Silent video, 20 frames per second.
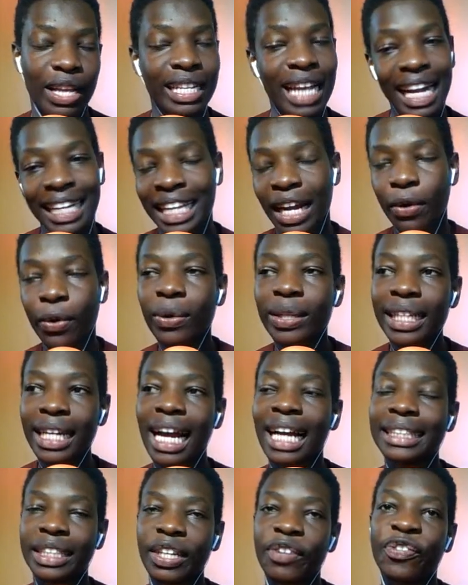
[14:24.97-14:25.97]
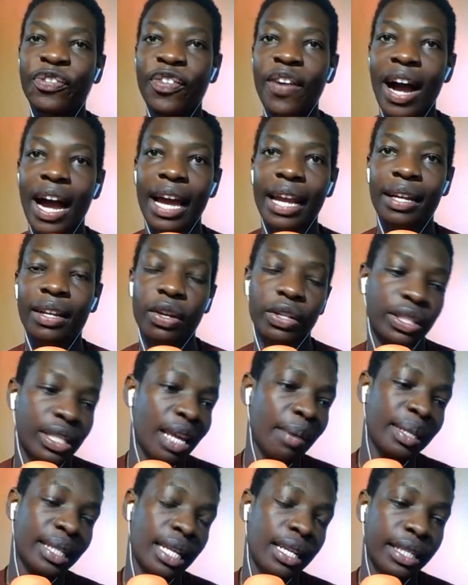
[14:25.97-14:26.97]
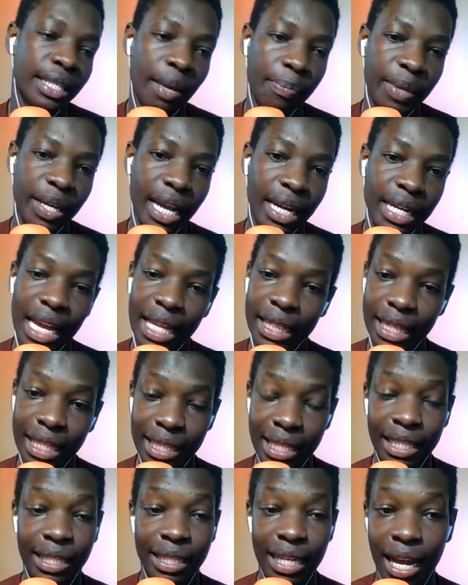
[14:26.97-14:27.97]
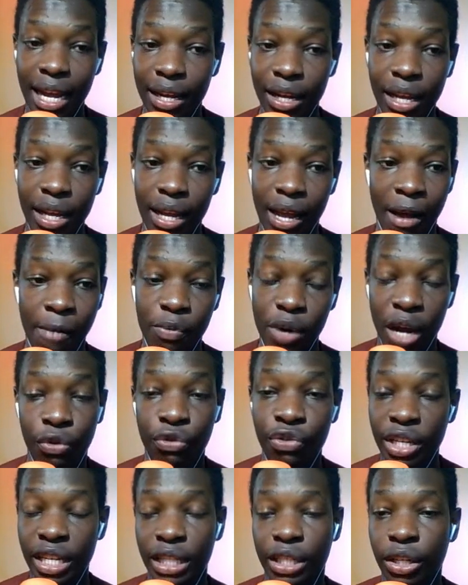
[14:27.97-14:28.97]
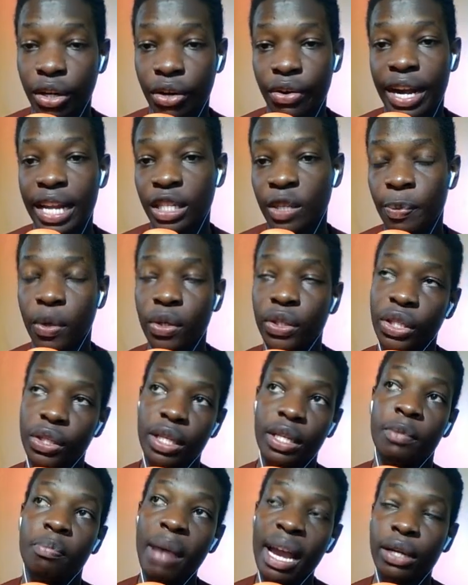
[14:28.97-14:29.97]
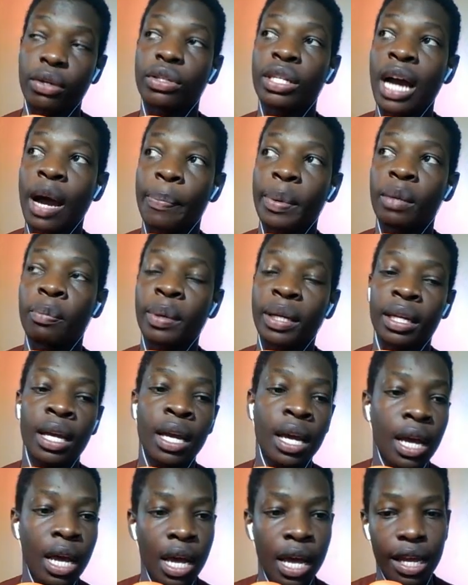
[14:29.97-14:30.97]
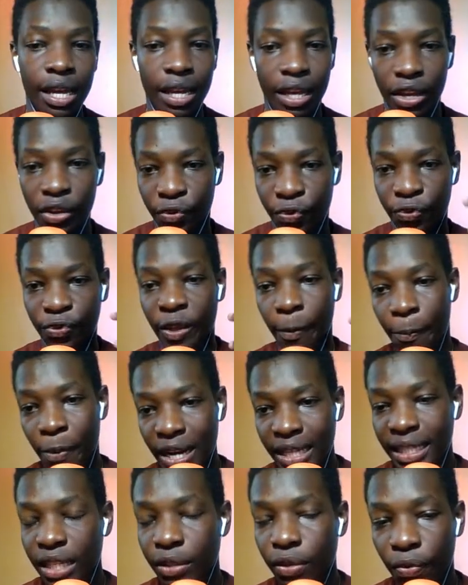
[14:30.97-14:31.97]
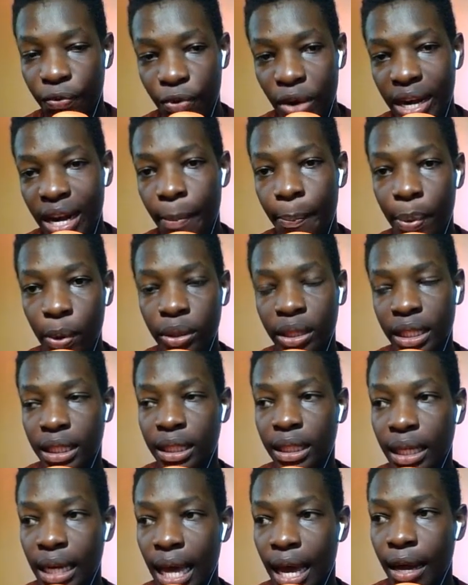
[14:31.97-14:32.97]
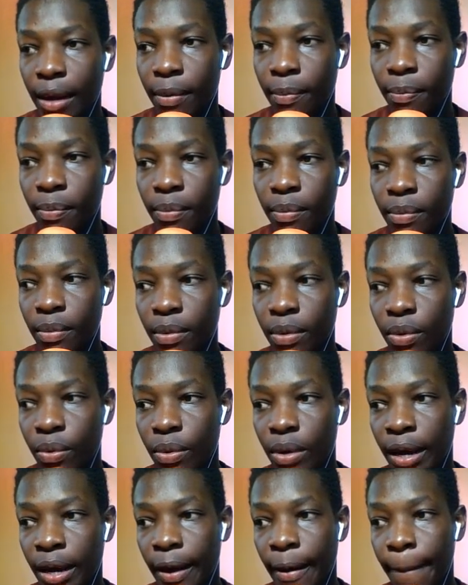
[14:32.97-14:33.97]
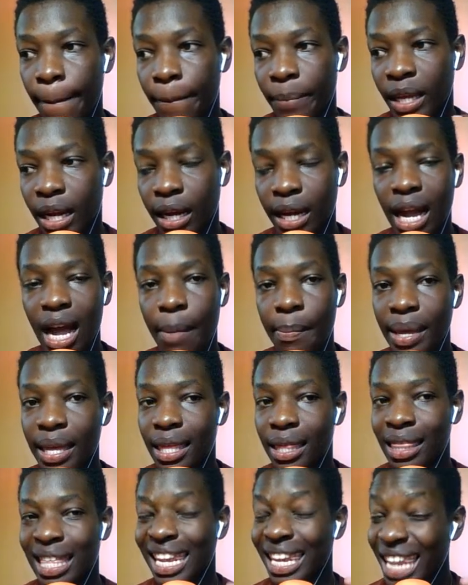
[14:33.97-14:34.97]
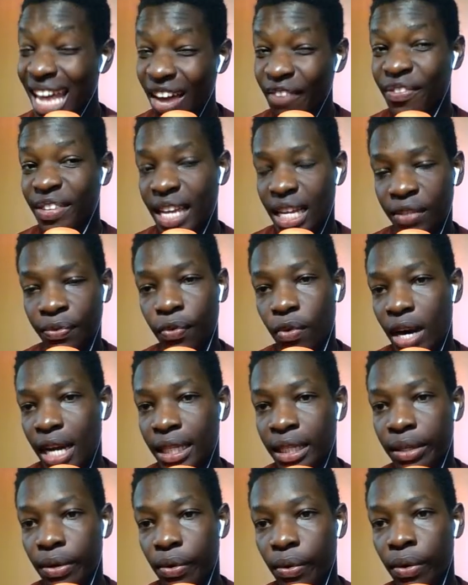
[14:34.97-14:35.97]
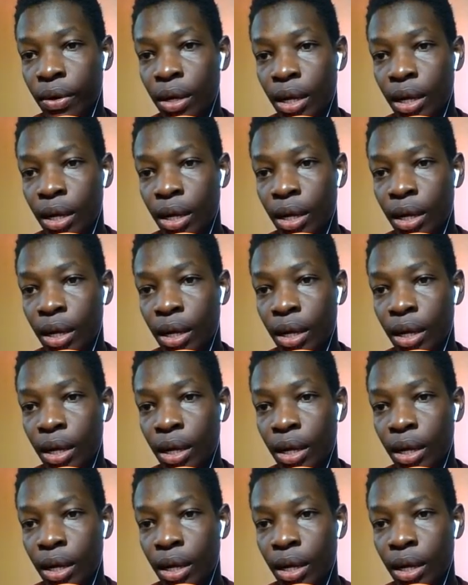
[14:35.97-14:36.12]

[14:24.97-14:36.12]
Dangote as a fan, because let me tell you something, and this is outrageously crazy, because it might not happen, but if the president of Rwanda bought this club, Kagame, the love he has for Arsenal,